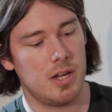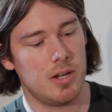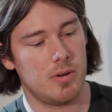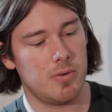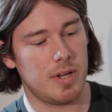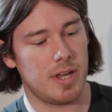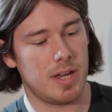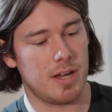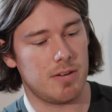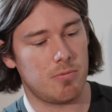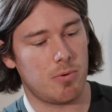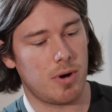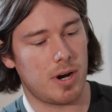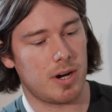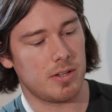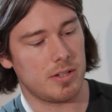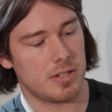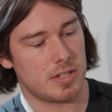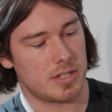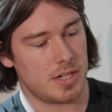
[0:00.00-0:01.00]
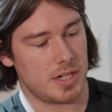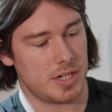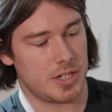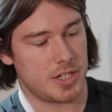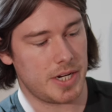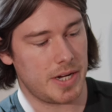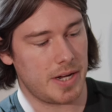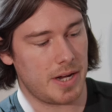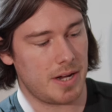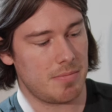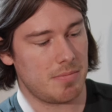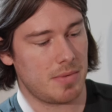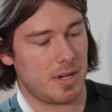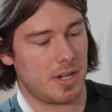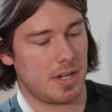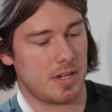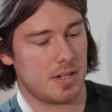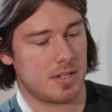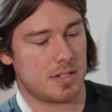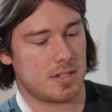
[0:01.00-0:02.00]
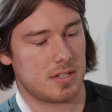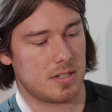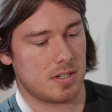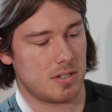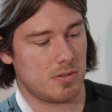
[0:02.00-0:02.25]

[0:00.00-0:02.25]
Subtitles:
we have wireless DJI mics,